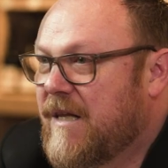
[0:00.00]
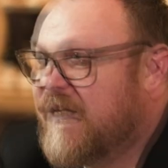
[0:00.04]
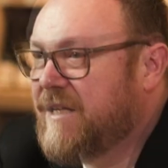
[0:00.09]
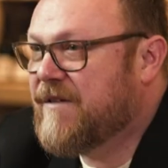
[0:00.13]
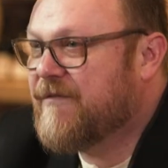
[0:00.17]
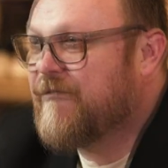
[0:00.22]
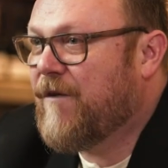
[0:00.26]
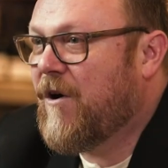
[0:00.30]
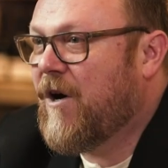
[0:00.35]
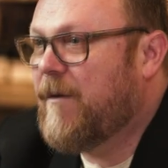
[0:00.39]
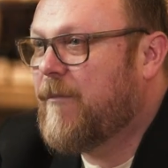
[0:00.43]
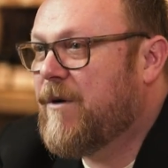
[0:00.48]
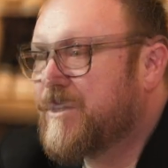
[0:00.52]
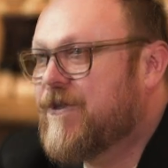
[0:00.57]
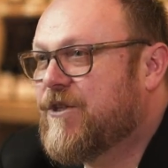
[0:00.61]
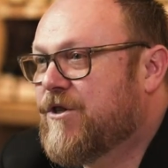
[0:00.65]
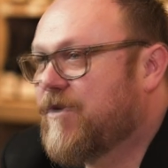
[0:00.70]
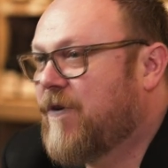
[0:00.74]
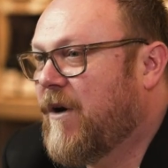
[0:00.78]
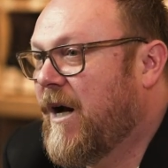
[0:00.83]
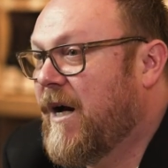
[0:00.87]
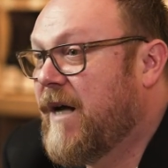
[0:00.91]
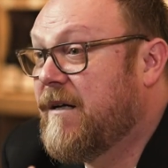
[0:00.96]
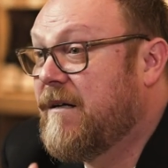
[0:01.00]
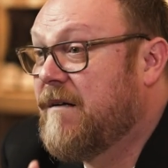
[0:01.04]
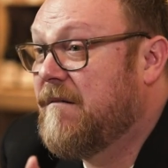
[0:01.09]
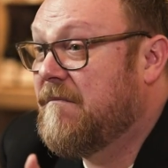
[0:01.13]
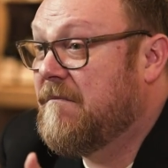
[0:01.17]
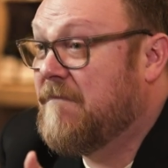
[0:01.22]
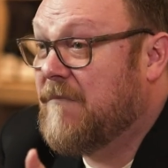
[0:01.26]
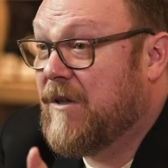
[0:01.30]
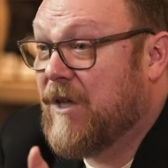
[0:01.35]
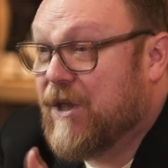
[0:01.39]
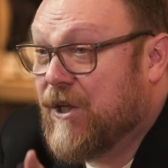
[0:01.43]
These farmers tried
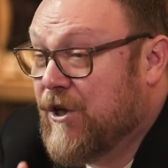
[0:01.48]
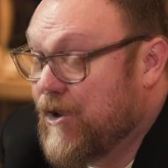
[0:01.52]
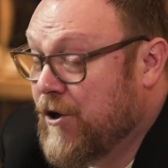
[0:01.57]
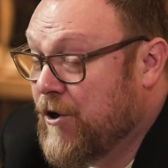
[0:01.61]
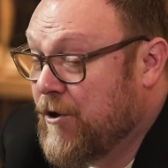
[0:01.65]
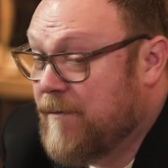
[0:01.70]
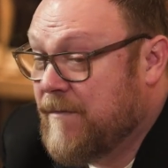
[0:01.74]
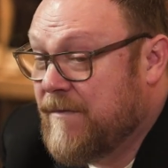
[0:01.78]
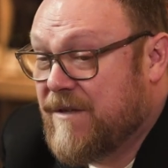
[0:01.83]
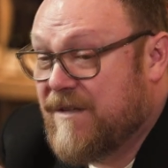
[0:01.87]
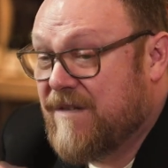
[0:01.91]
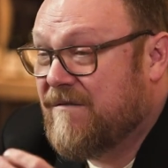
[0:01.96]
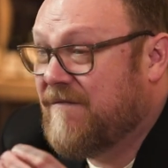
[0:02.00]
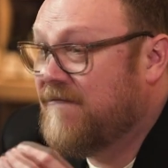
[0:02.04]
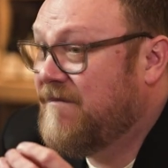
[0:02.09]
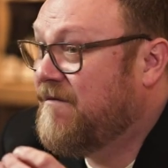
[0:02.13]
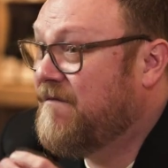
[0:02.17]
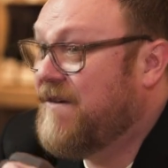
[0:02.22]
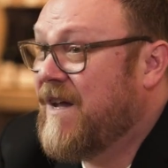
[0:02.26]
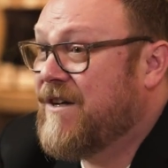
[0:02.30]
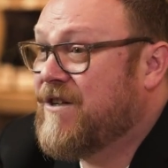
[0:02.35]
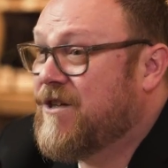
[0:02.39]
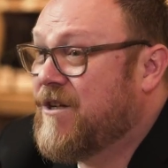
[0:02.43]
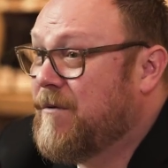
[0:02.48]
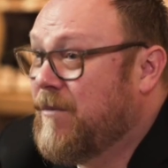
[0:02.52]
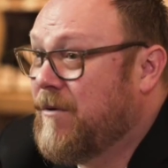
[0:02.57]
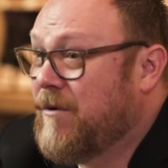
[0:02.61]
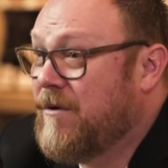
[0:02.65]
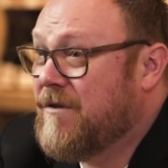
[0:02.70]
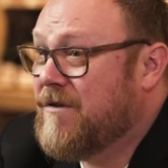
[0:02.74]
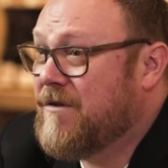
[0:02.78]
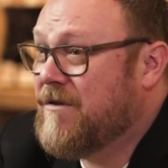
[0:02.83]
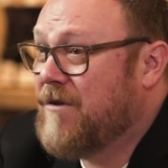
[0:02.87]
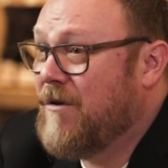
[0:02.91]
legumes,
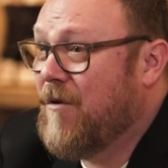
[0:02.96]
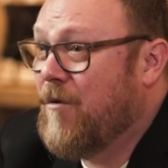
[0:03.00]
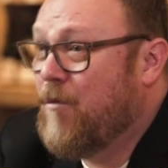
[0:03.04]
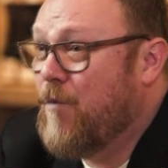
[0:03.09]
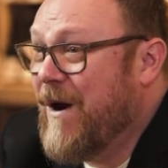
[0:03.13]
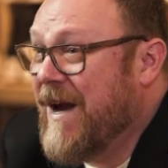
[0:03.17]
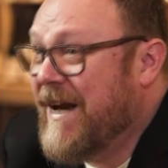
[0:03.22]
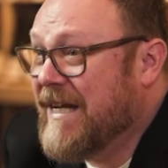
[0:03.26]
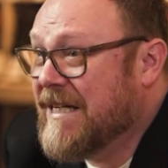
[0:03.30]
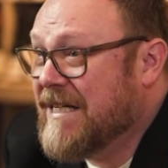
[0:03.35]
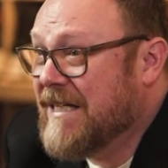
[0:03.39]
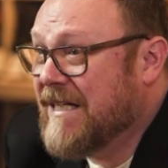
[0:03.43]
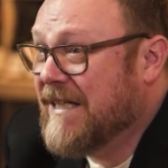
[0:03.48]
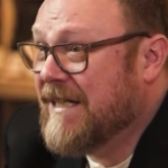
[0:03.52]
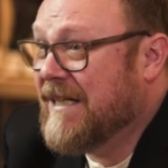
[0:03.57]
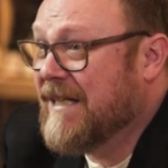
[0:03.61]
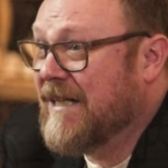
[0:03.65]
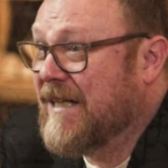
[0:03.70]
vegetables, wheat,